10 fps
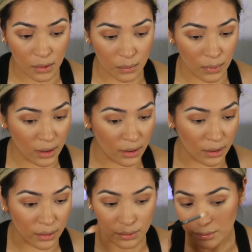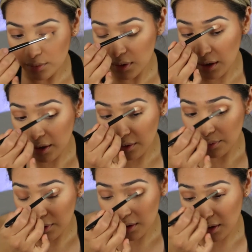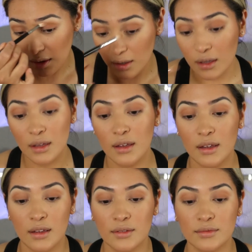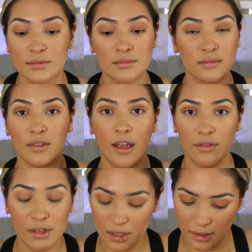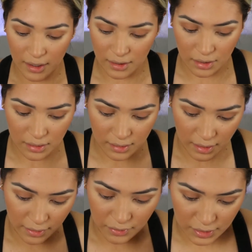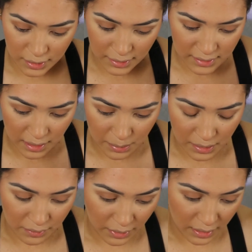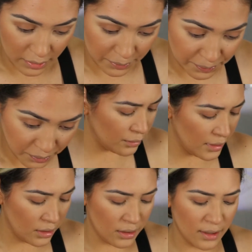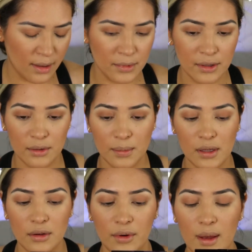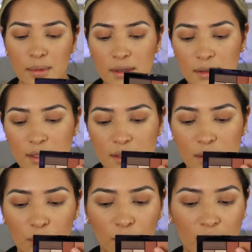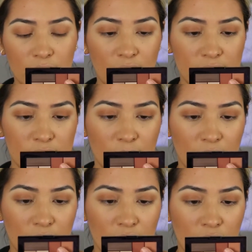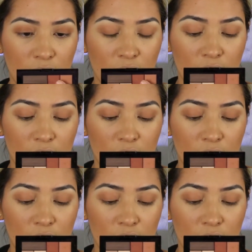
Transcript: Wow, I really like everything that's happening right now. Moving on, I'm gonna be grabbing this red that's right here.